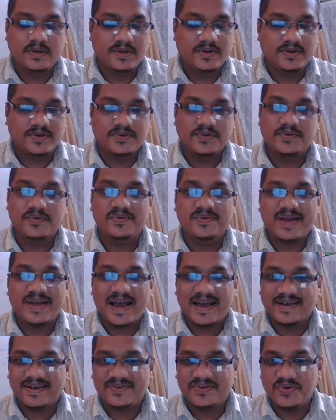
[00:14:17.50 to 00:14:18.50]
So
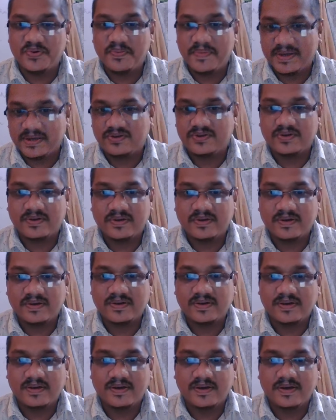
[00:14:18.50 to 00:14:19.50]
thank you so much.
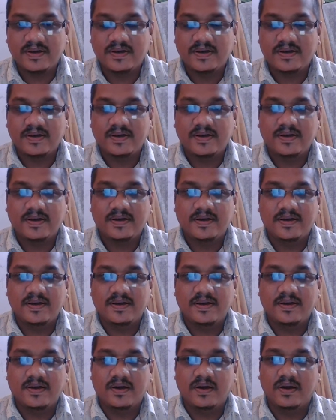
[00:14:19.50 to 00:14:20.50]

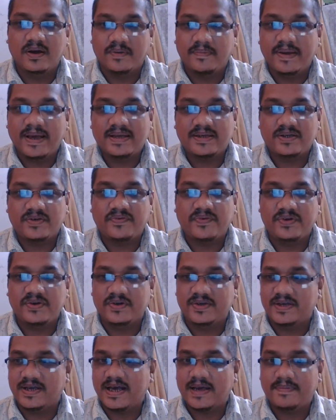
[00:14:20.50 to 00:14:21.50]
All the best for your
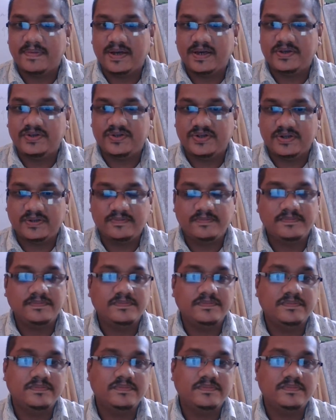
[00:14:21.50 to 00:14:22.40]
examination.